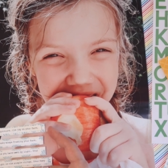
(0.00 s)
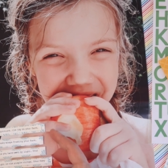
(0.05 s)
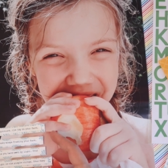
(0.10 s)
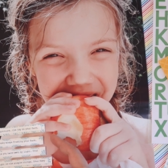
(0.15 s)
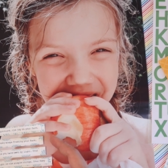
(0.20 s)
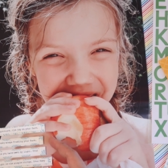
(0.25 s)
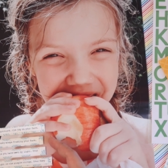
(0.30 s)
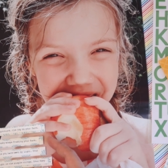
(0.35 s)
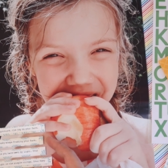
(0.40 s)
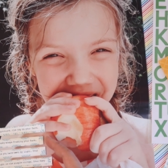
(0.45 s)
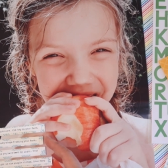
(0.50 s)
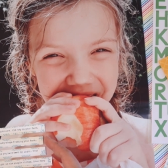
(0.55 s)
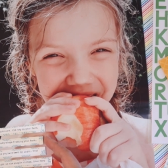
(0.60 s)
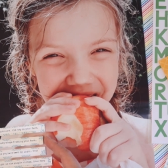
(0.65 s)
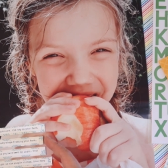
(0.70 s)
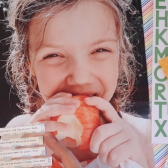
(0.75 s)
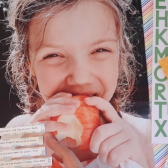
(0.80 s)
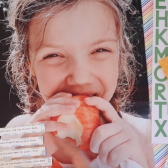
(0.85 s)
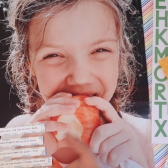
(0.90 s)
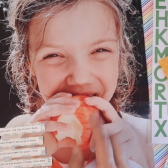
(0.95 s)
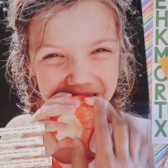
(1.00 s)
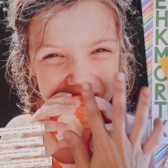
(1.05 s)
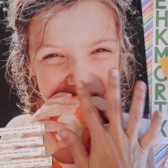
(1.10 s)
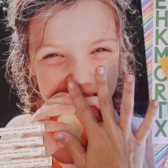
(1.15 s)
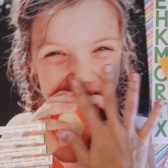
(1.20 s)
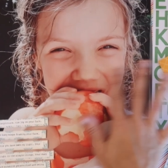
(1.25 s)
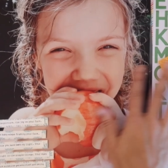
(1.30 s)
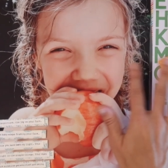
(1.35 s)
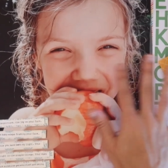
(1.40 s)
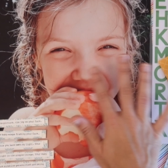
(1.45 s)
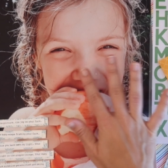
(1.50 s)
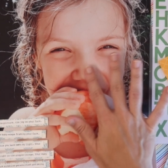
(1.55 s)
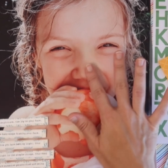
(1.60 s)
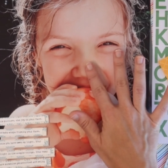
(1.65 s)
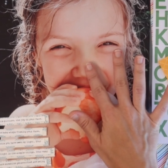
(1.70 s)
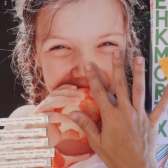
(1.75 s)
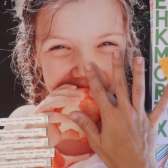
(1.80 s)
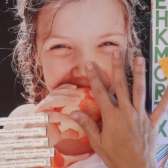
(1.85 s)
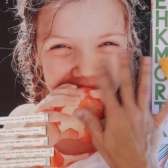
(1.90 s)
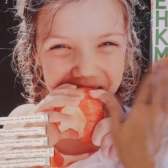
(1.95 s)
because of the scale of the photo,
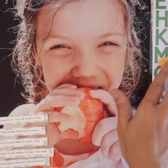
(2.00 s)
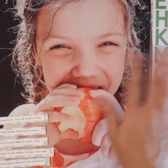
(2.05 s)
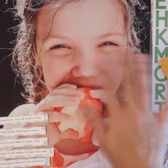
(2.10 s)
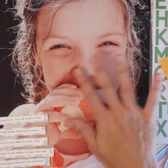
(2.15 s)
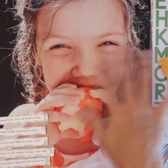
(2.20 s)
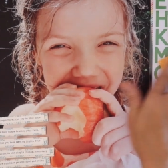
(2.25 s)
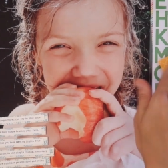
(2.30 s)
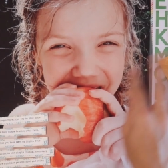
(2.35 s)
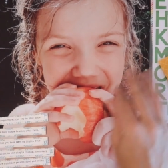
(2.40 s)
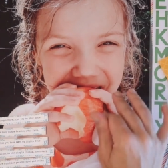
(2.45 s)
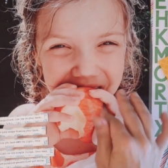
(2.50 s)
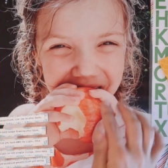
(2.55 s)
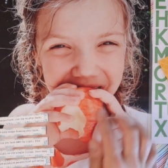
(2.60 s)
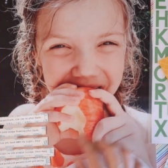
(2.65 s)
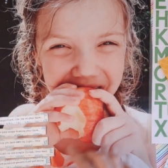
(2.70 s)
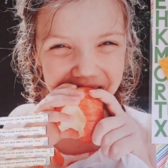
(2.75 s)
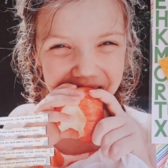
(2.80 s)
that's bothering me,